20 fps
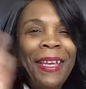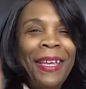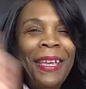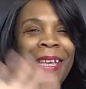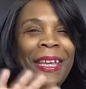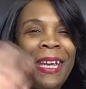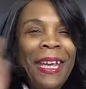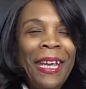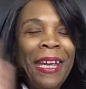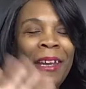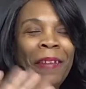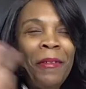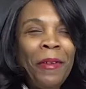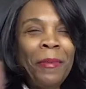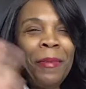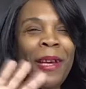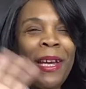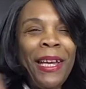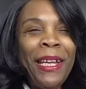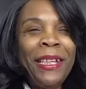Hey
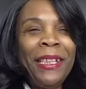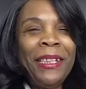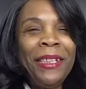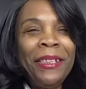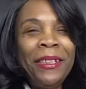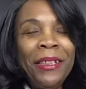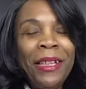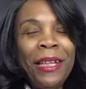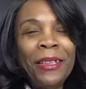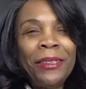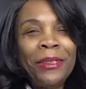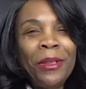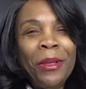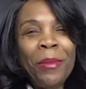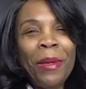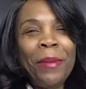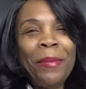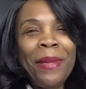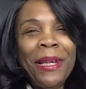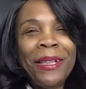everybody, how's all
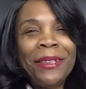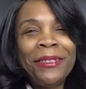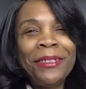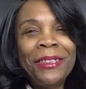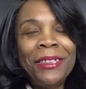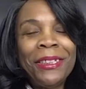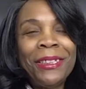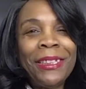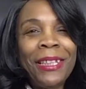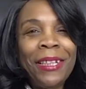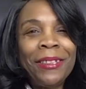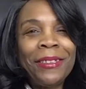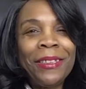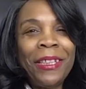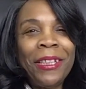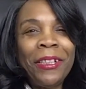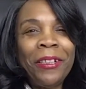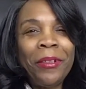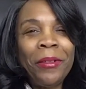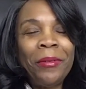my model chicks out
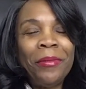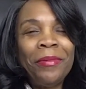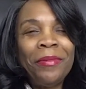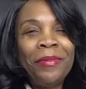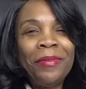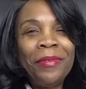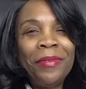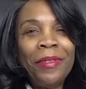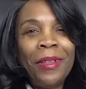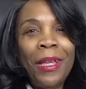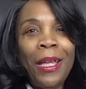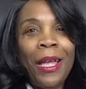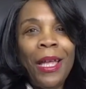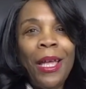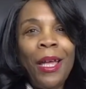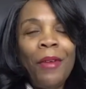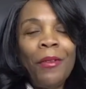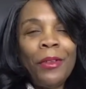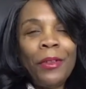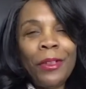there?
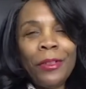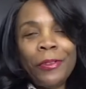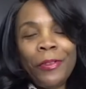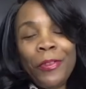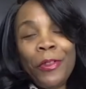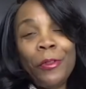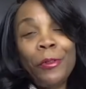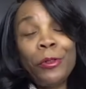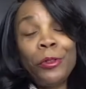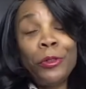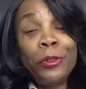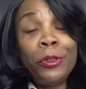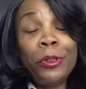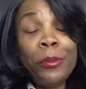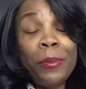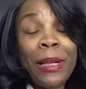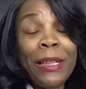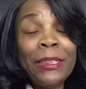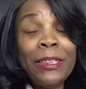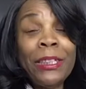For those of you who's new to
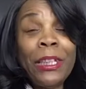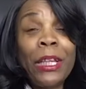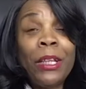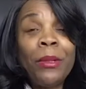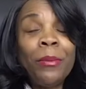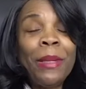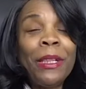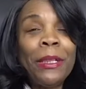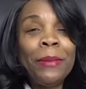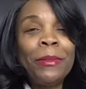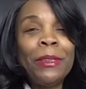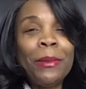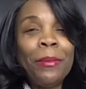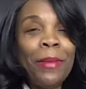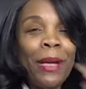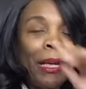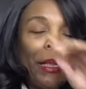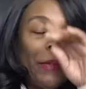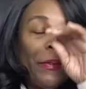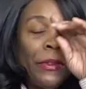my channel, my name is
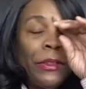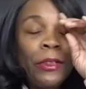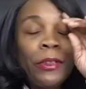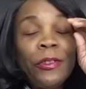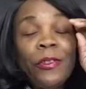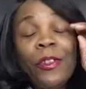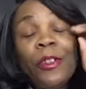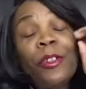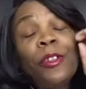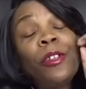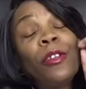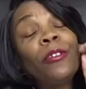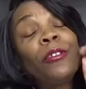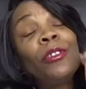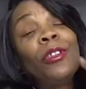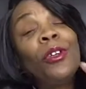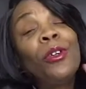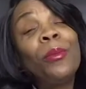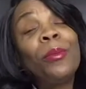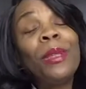Imani, for those of you who don't
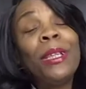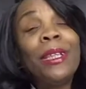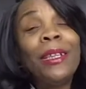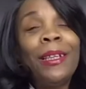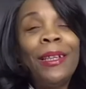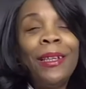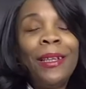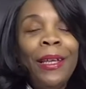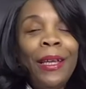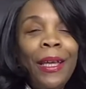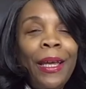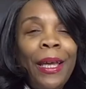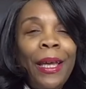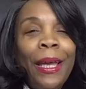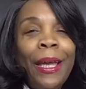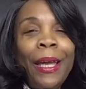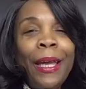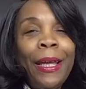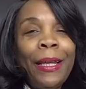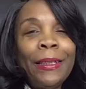know me.
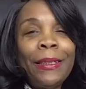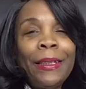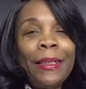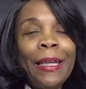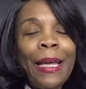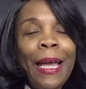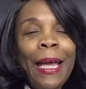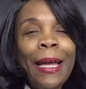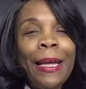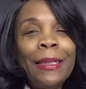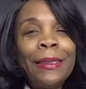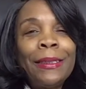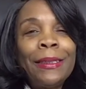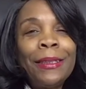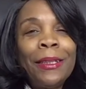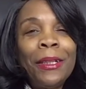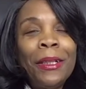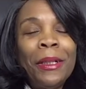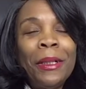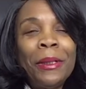And guys,
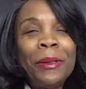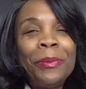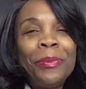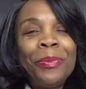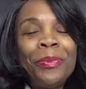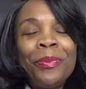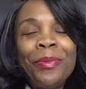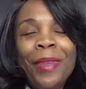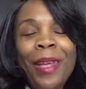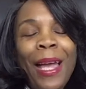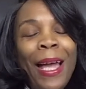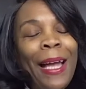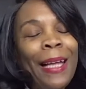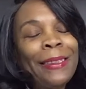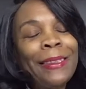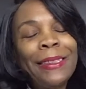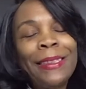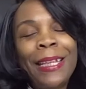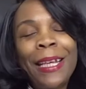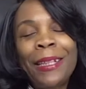I
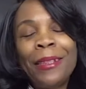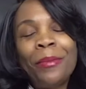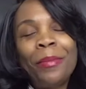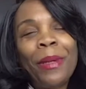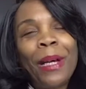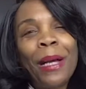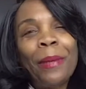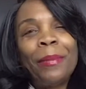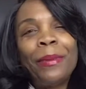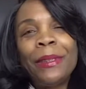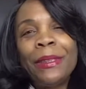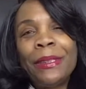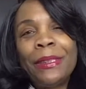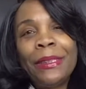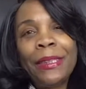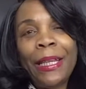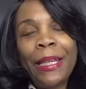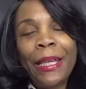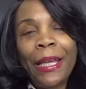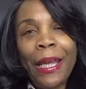just had to pop in to
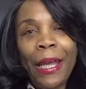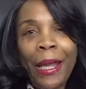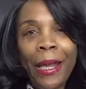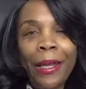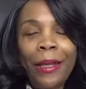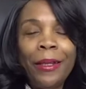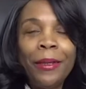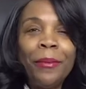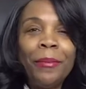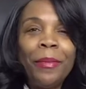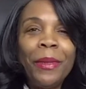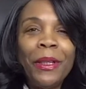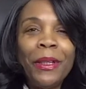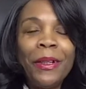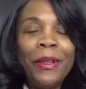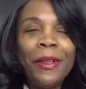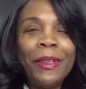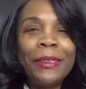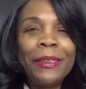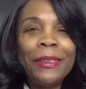say hey,
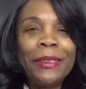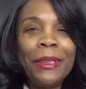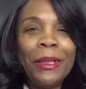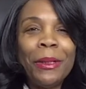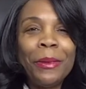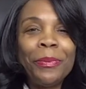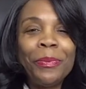because I